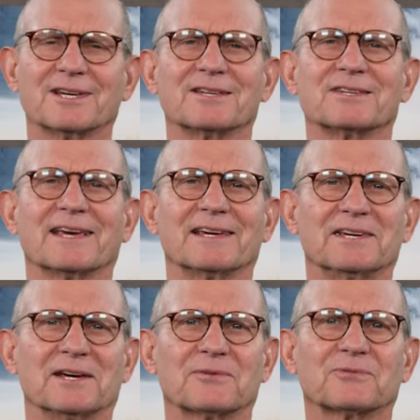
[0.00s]
is a
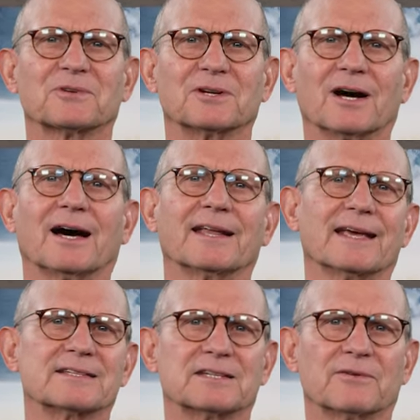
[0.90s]
gift God
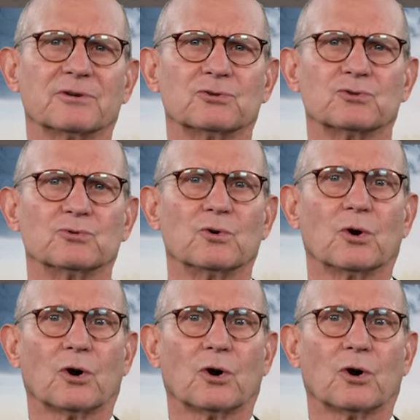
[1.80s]
has given to